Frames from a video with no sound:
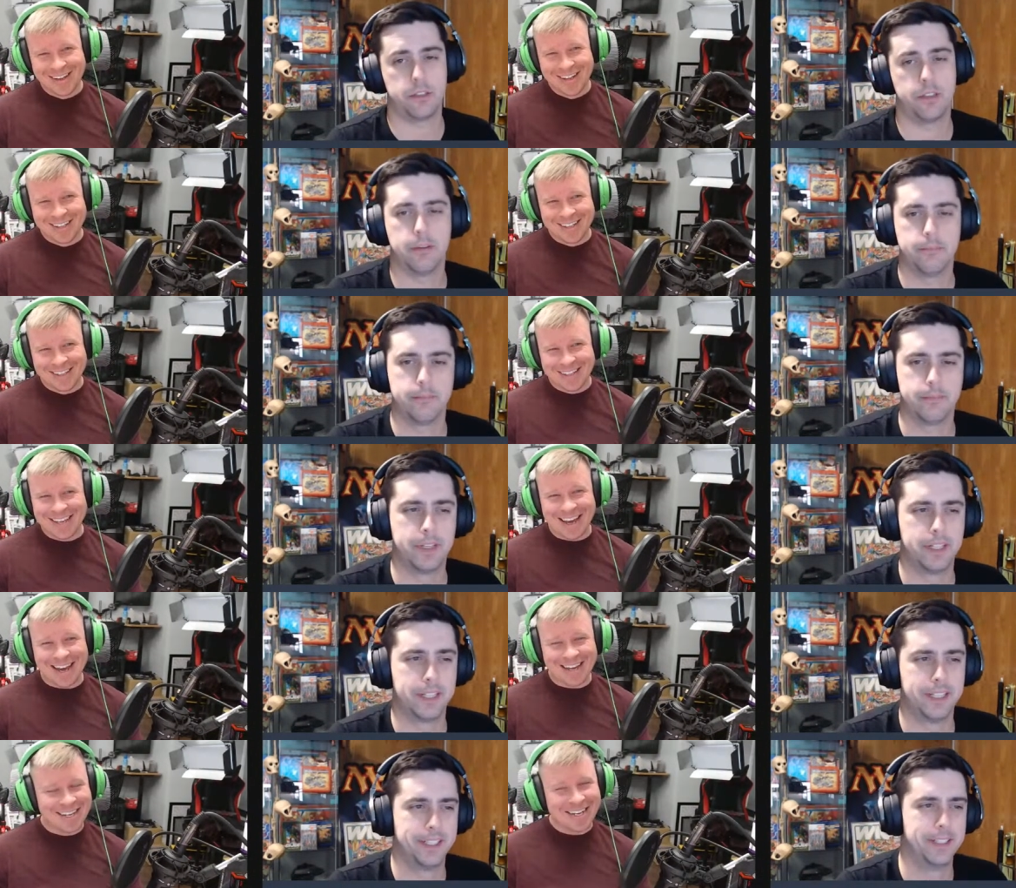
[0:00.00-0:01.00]

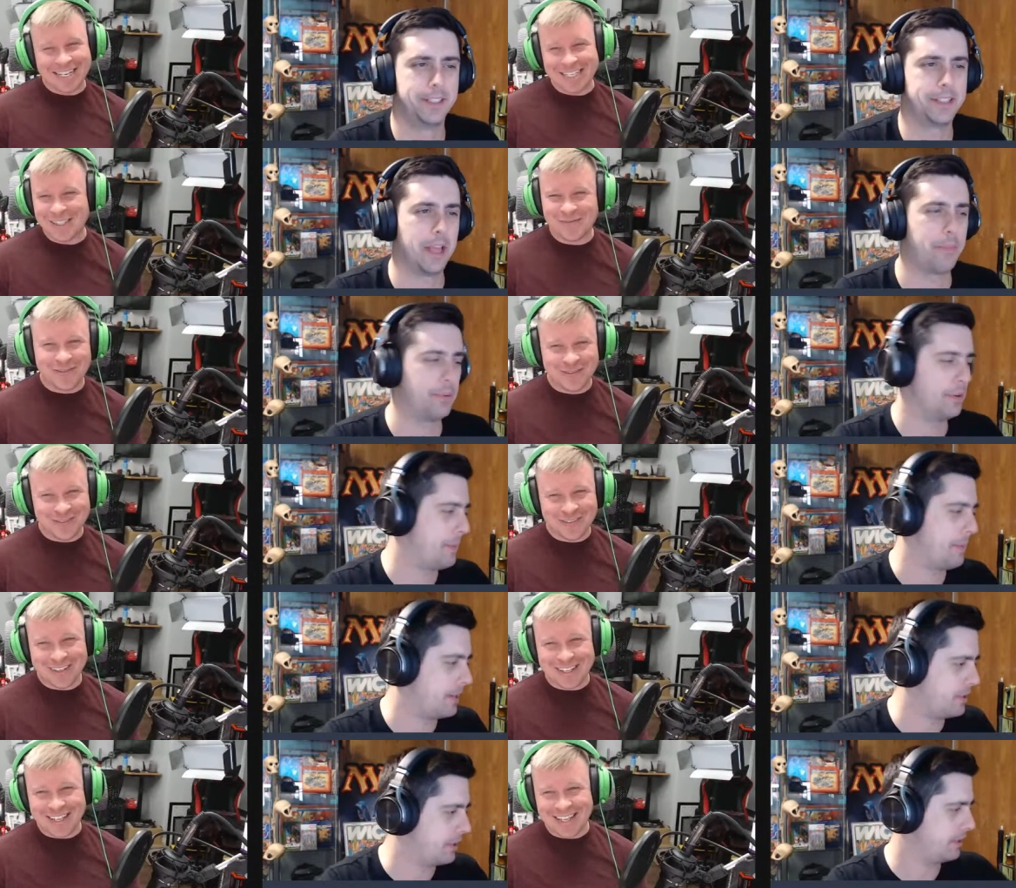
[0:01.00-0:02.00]
Speaker 1: slapped a new badge
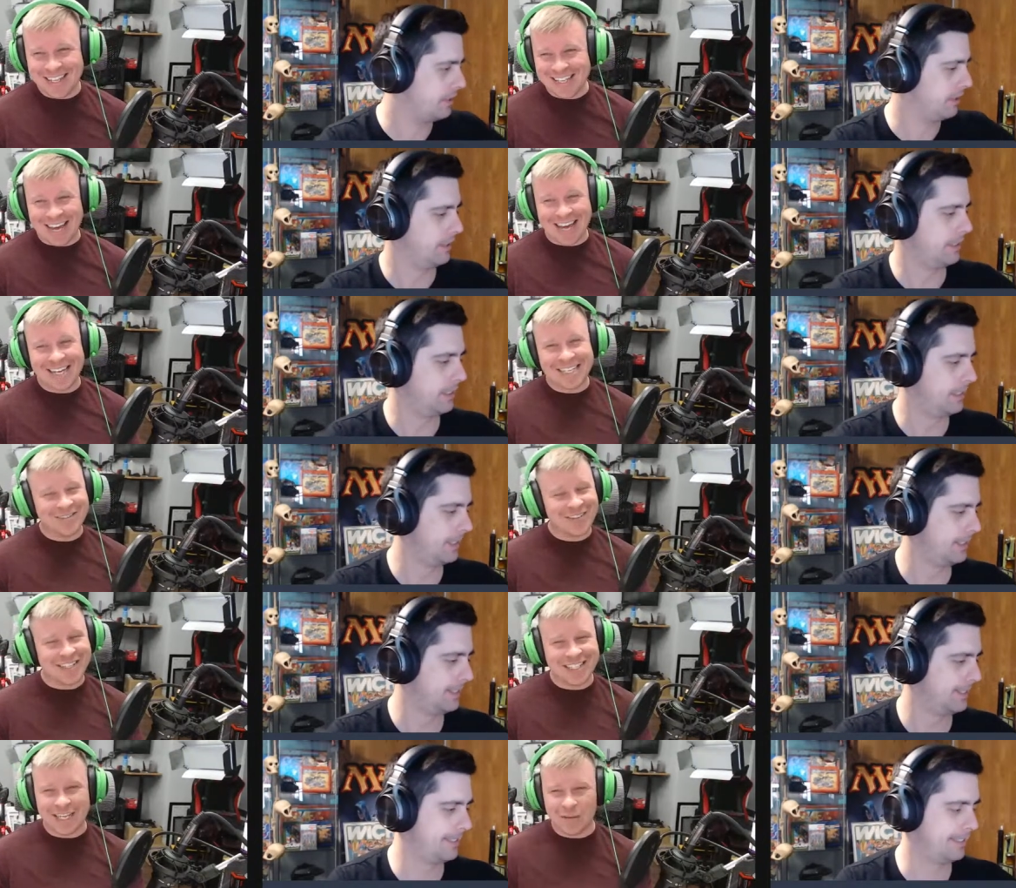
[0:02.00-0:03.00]
on it. Yeah, it's been
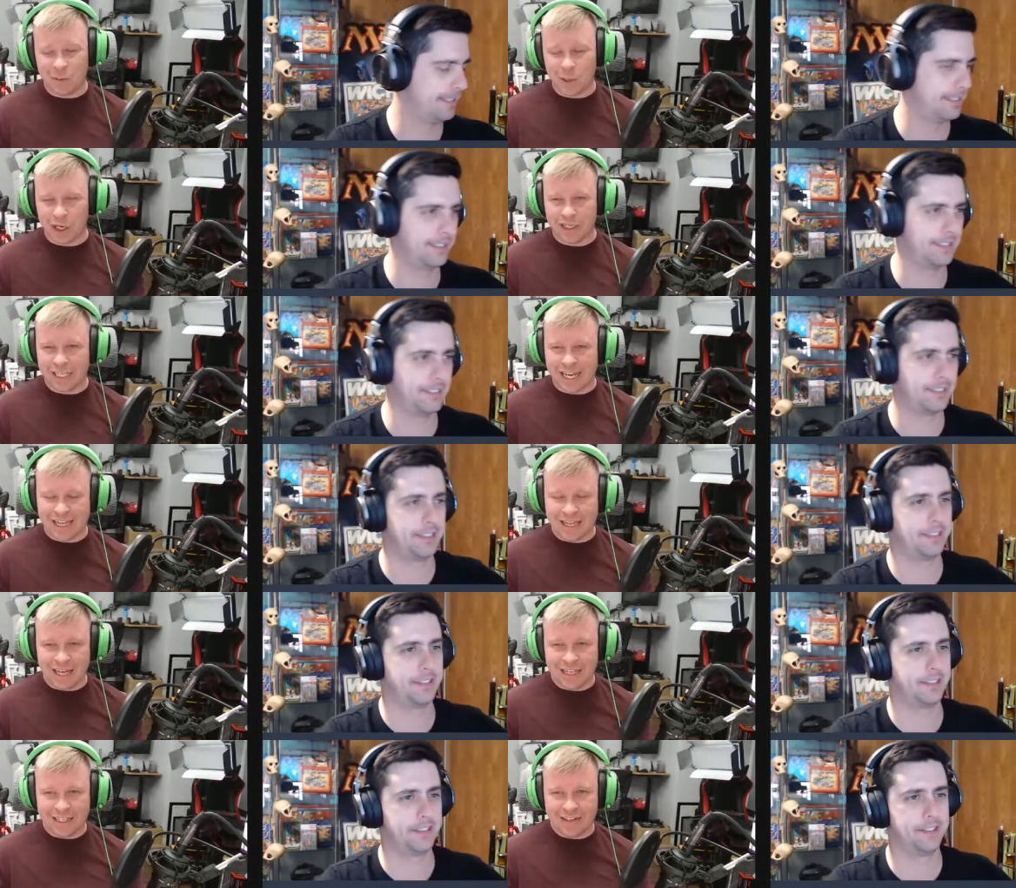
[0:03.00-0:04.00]
the same product, and
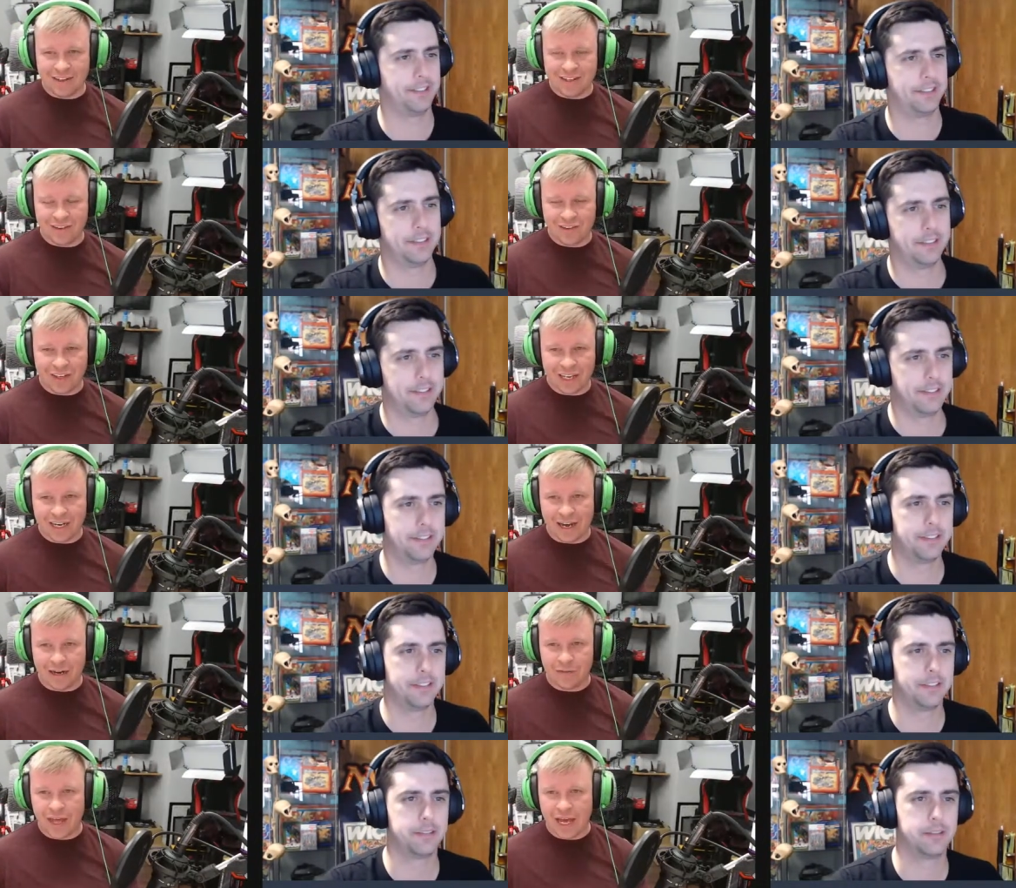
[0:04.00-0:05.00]
to get out
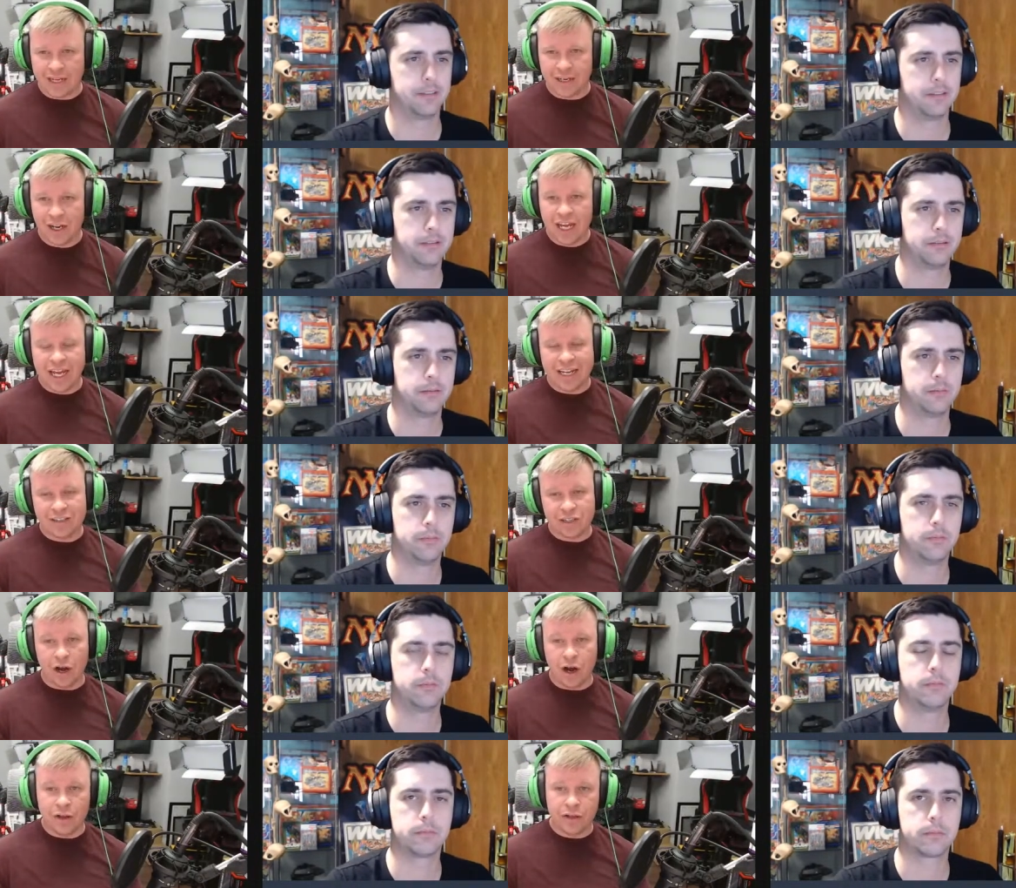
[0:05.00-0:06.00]
of that, it's
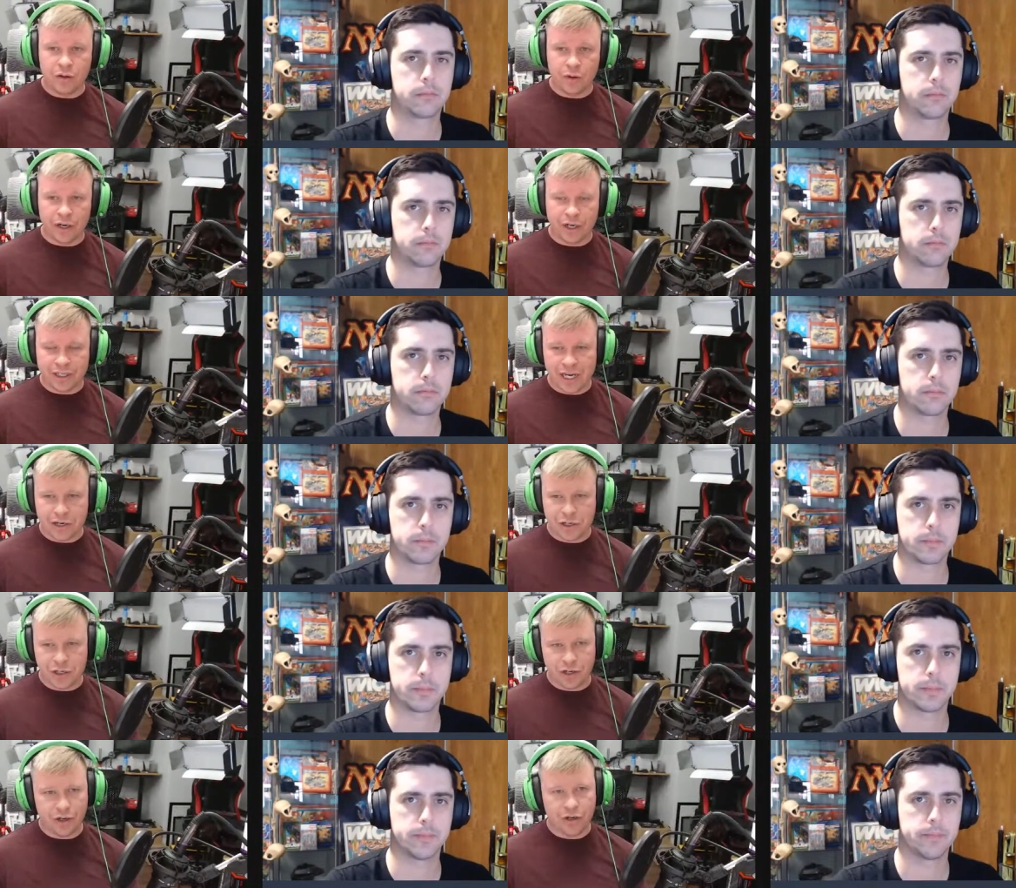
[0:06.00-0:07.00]
on the new
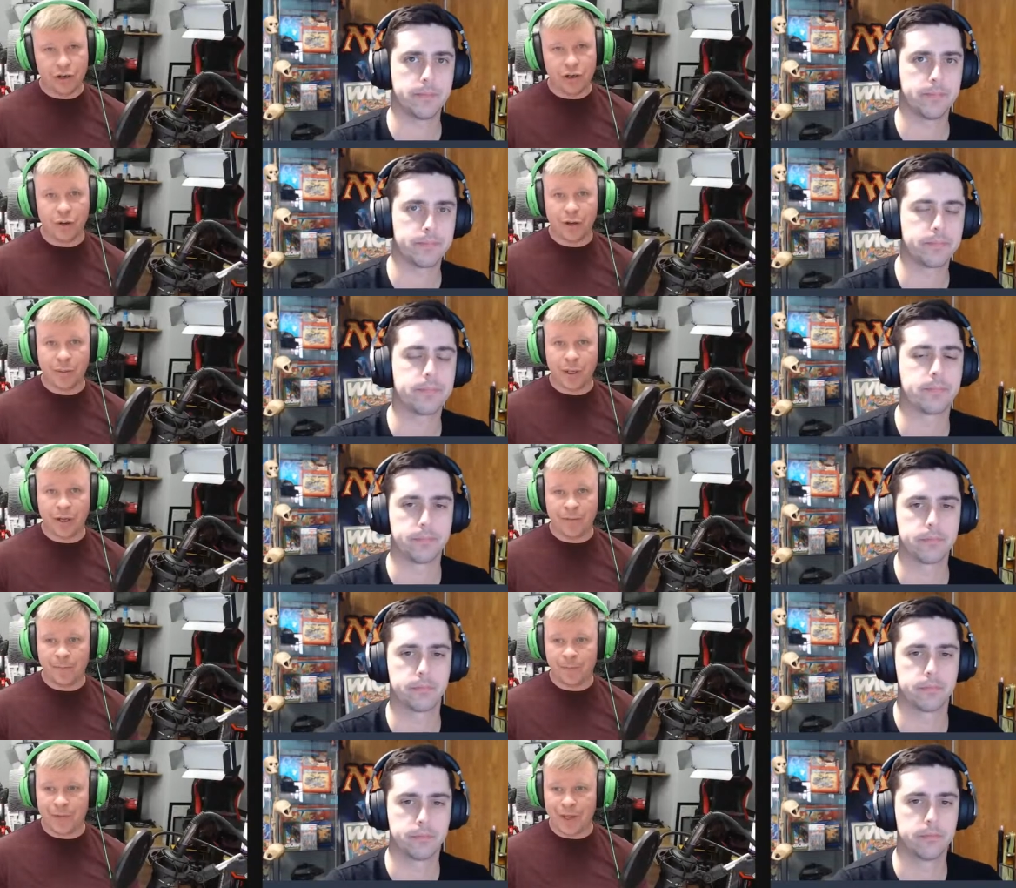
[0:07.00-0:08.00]
architecture. You know what I mean?
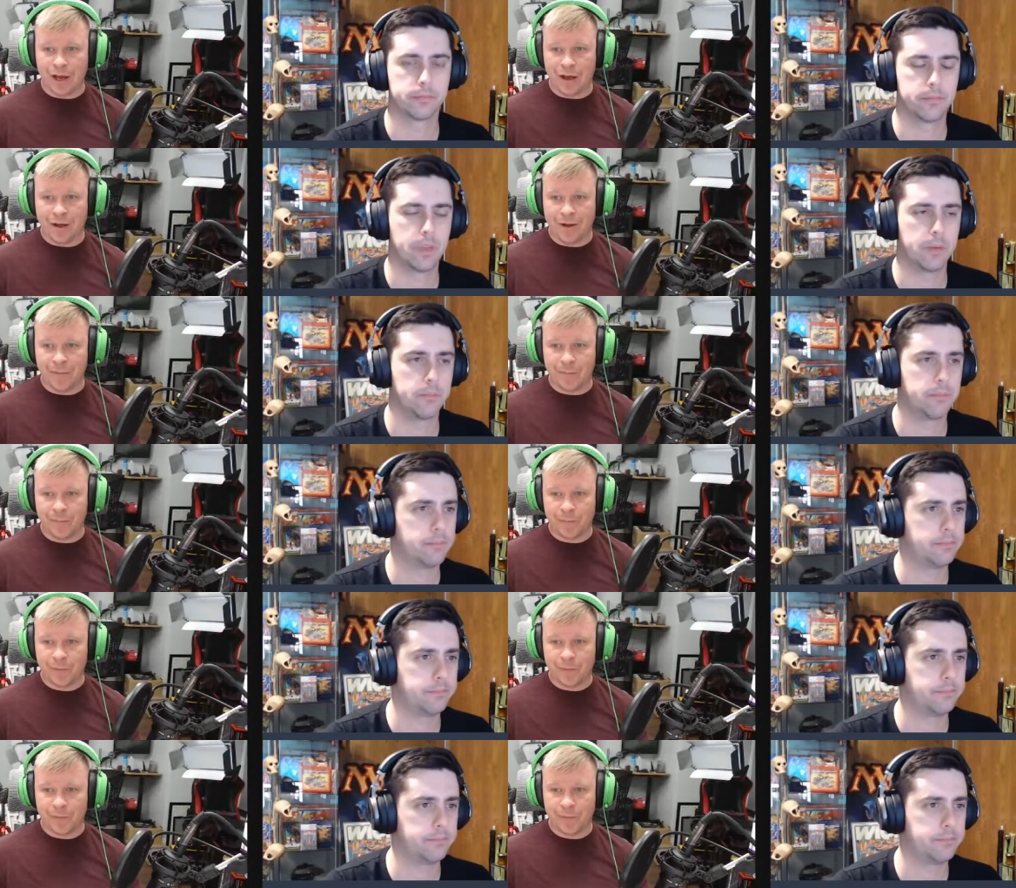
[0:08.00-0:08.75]
Yeah.